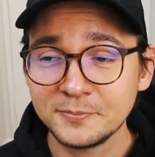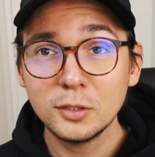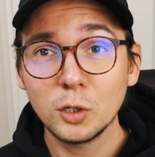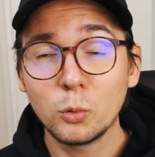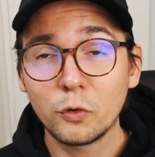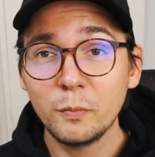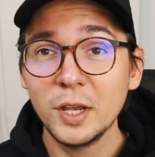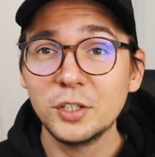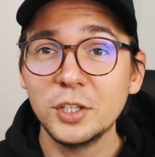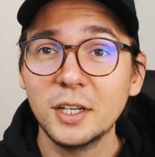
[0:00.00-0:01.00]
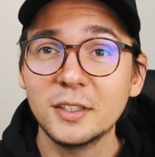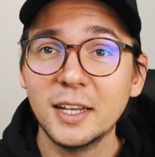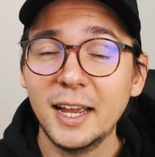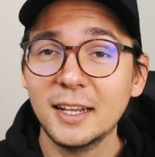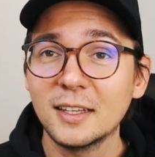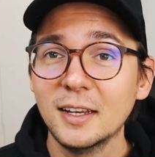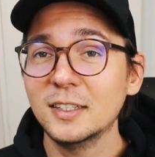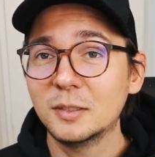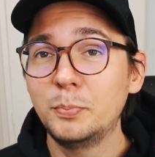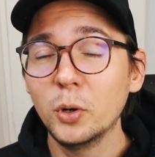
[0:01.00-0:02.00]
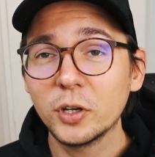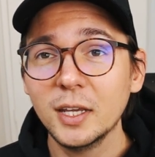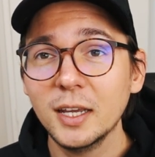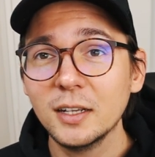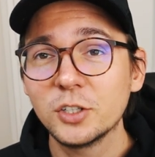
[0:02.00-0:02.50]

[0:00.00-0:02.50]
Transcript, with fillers: Also worth mentioning that this booking,